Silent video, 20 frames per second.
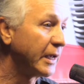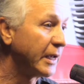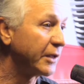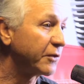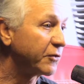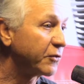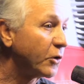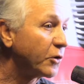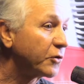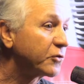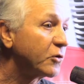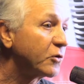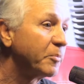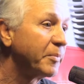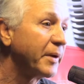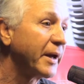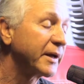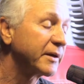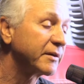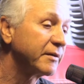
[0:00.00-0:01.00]
It's also
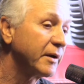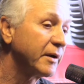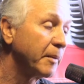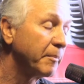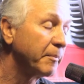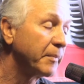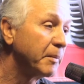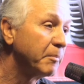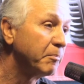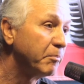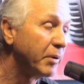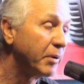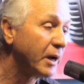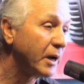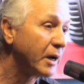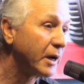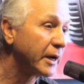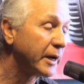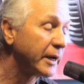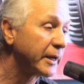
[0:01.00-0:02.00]
backed up
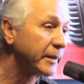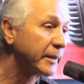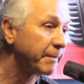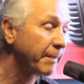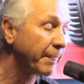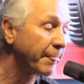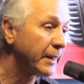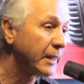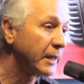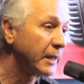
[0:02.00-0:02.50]
by